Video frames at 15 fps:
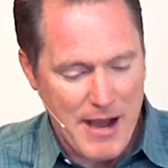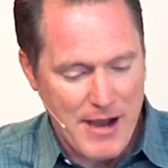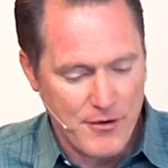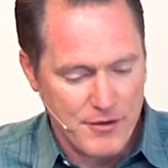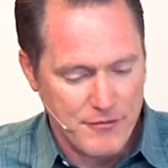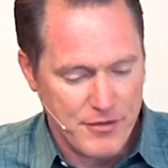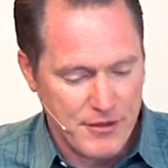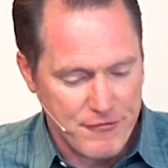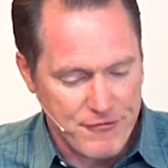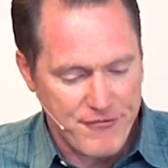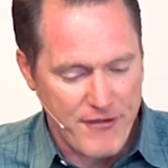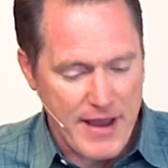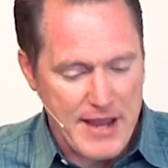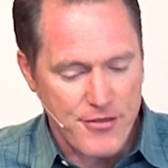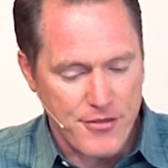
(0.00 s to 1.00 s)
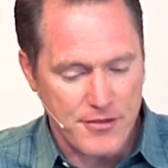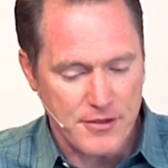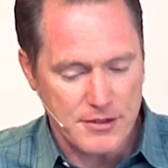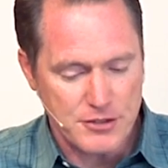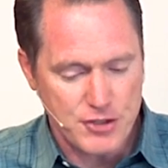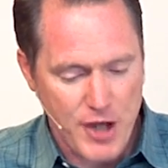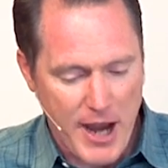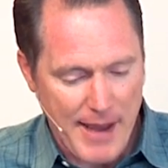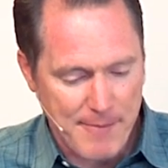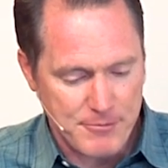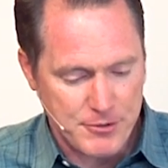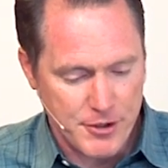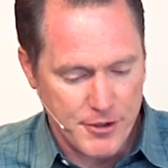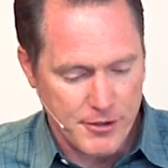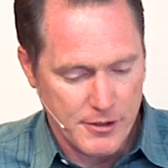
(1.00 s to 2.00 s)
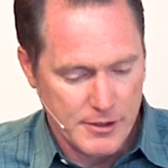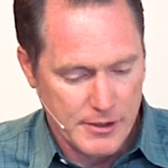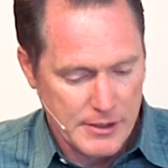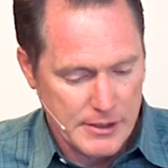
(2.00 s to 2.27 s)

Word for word: out of the faith chapter.